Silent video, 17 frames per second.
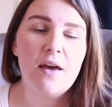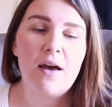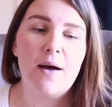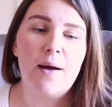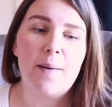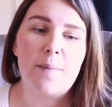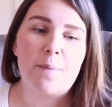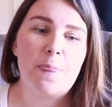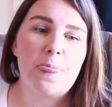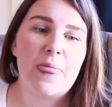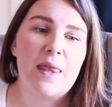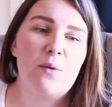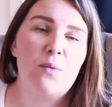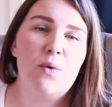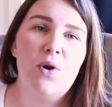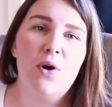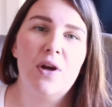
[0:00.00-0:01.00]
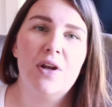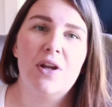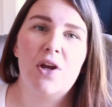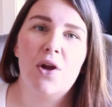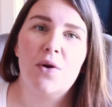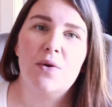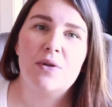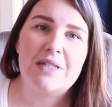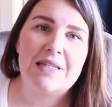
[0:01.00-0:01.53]
We're not going to
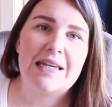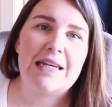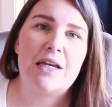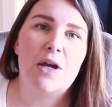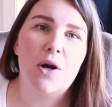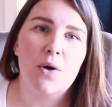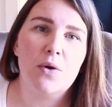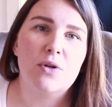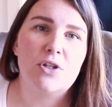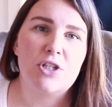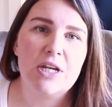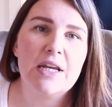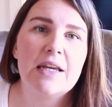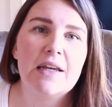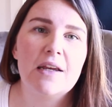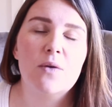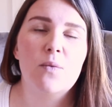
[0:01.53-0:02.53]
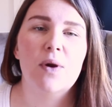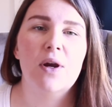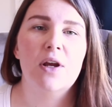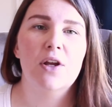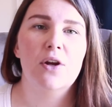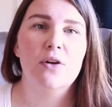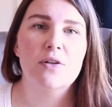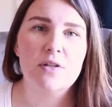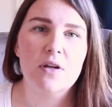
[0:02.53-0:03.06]
go D-O-G, we're going
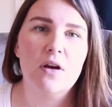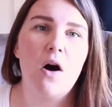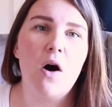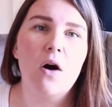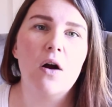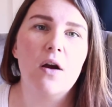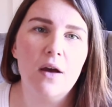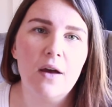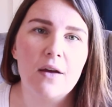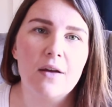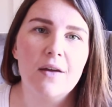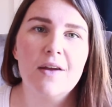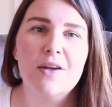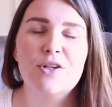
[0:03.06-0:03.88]
to go D-O-G.